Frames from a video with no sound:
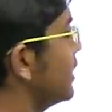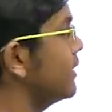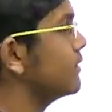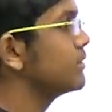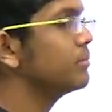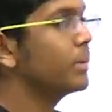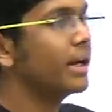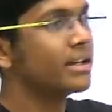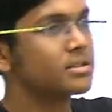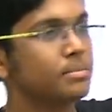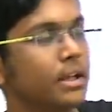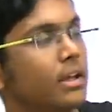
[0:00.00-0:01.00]
in by
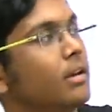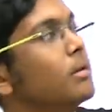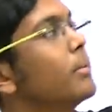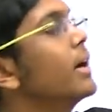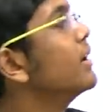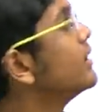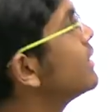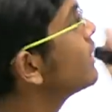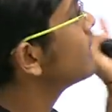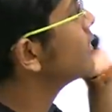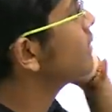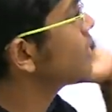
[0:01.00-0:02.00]
a spring, by a
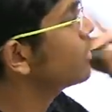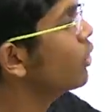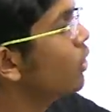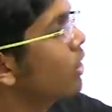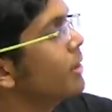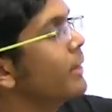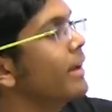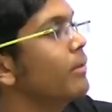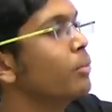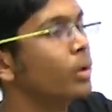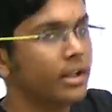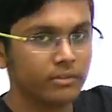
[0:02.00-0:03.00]
rod, by
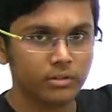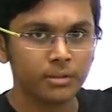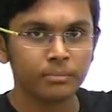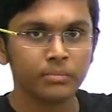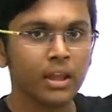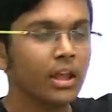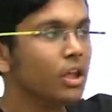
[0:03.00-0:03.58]
a whatever,